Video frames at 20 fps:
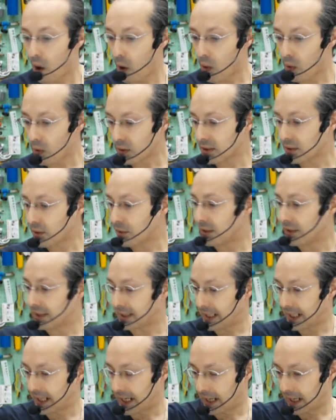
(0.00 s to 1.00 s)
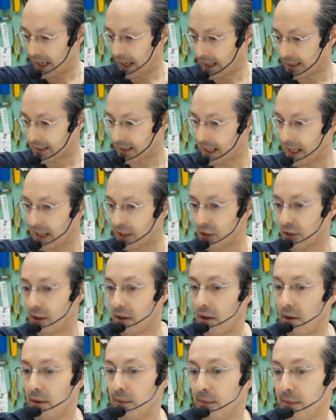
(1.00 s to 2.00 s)
Also you see here a selection
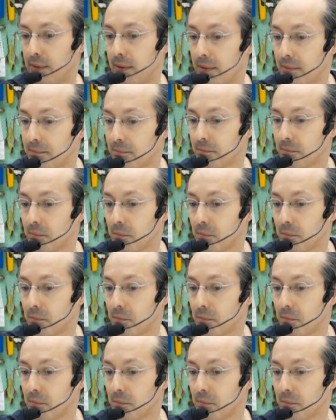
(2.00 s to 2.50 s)
of